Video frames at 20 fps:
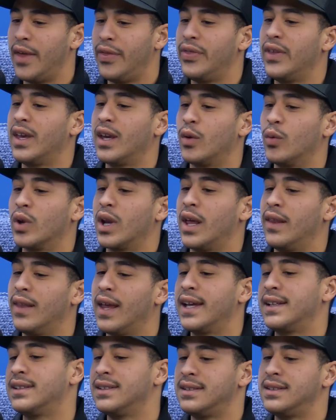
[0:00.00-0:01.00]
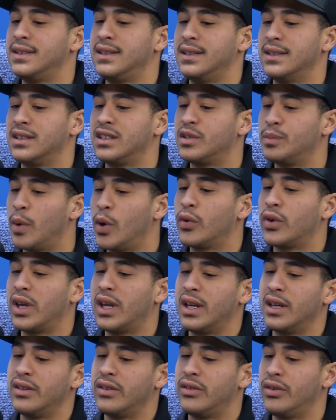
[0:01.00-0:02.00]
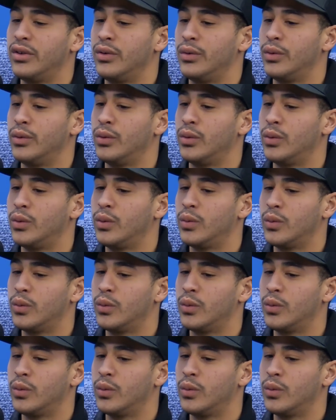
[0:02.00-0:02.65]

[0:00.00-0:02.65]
think what I'd like to see is Spokane to